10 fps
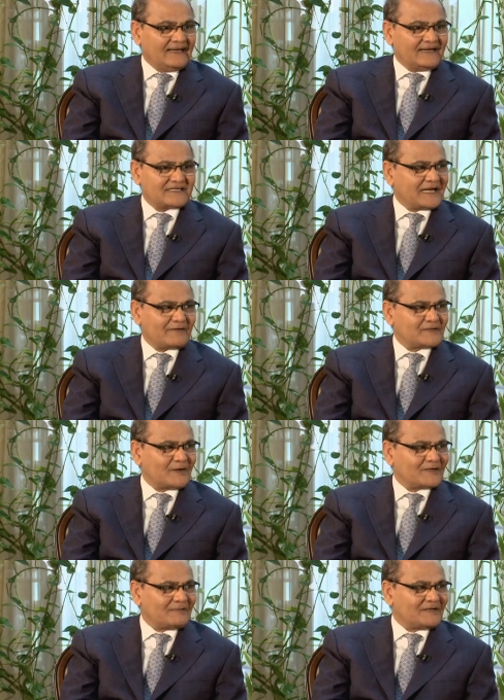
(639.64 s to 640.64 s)
And I said, I was
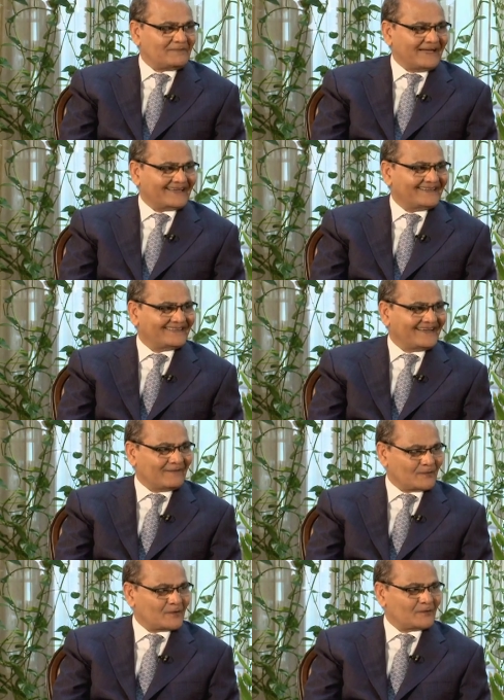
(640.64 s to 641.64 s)
not coming back.
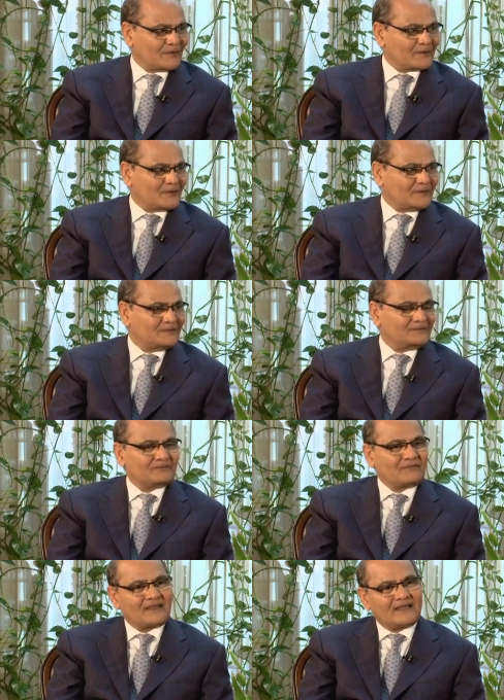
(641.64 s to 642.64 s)
I'm going for good.
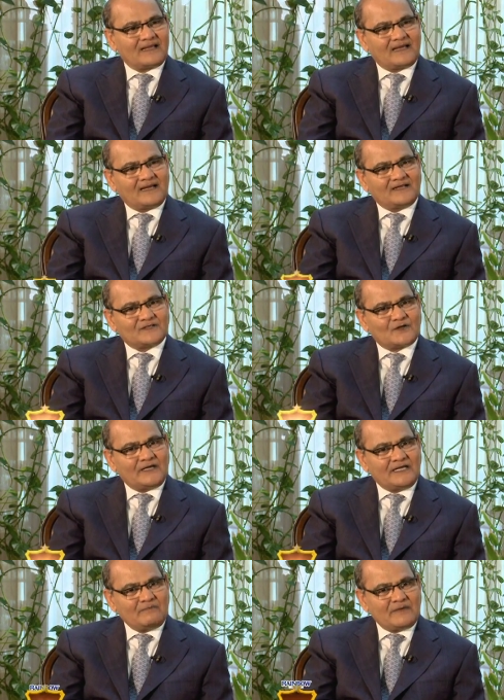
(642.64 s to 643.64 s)
So
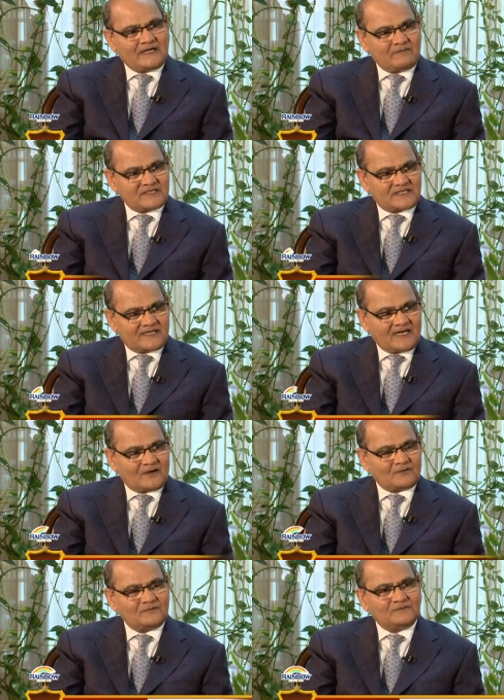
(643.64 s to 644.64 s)
he made me sit
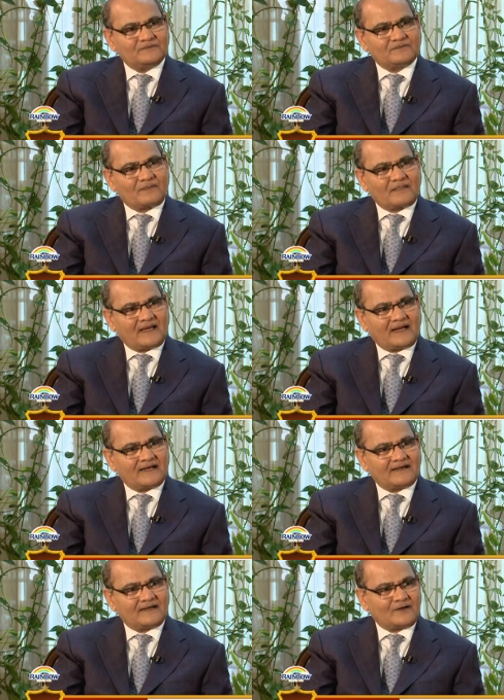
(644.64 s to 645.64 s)
down
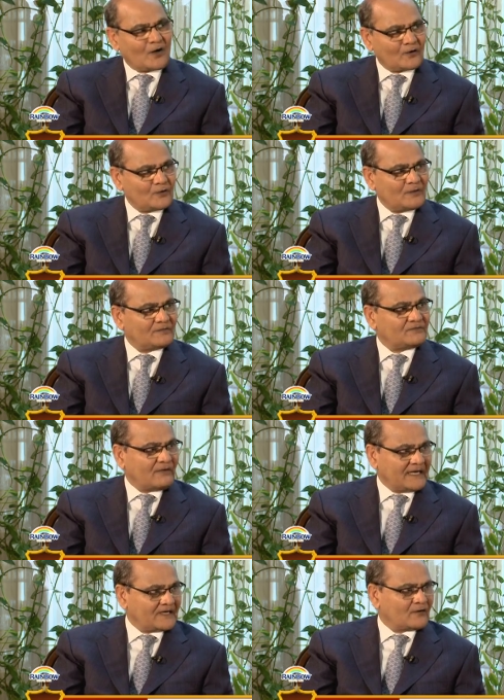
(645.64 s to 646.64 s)
and talk to him, to
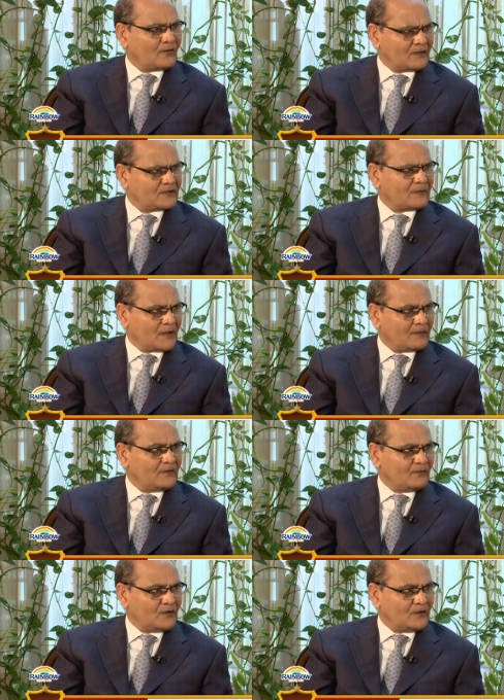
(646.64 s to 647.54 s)
find out what the problem